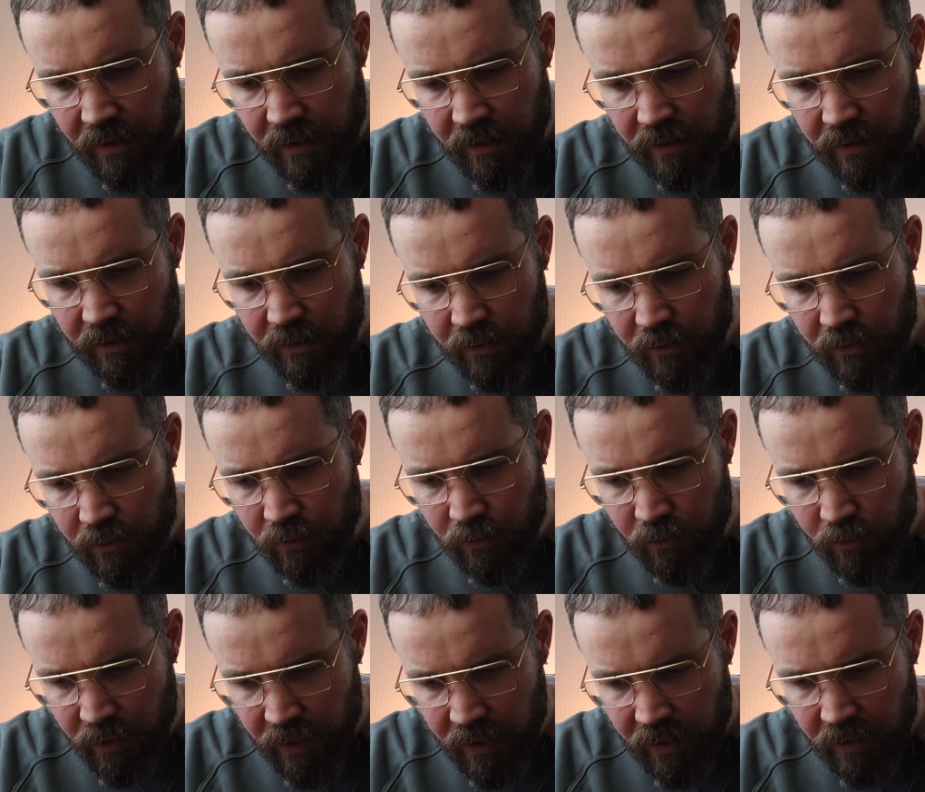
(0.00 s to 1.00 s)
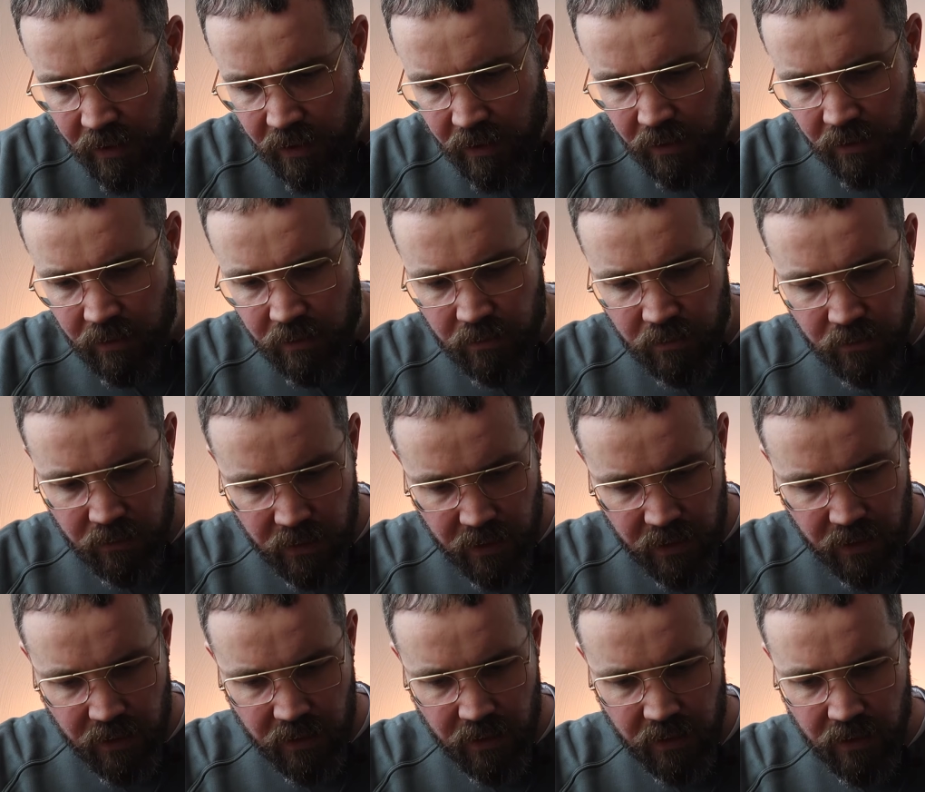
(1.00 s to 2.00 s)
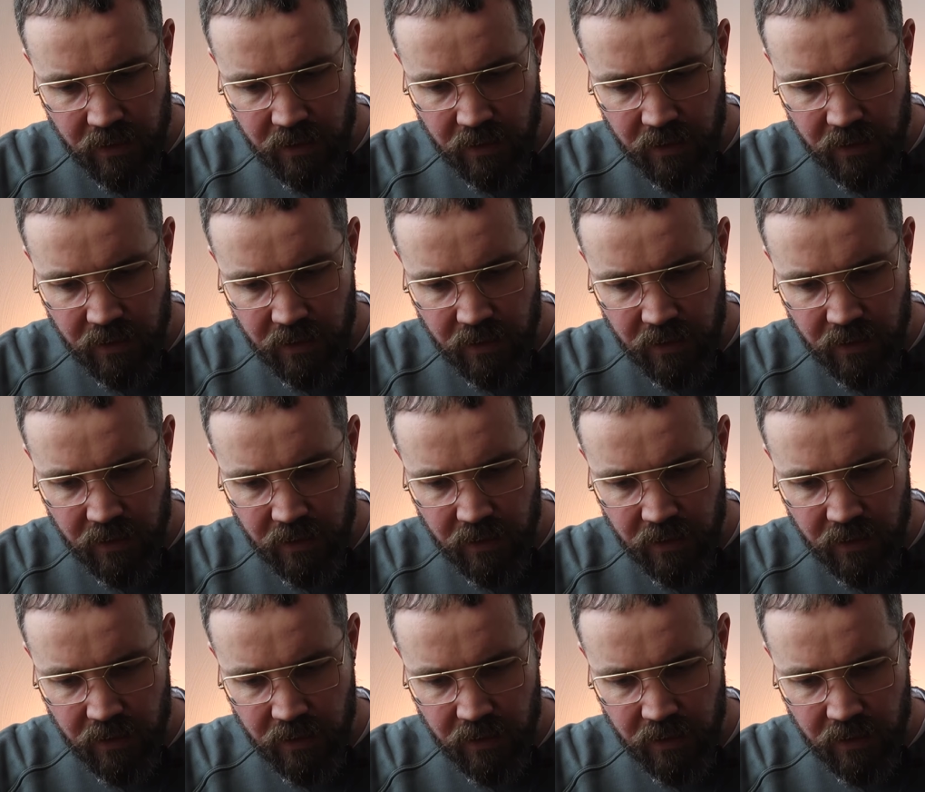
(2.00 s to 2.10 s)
This looks really, really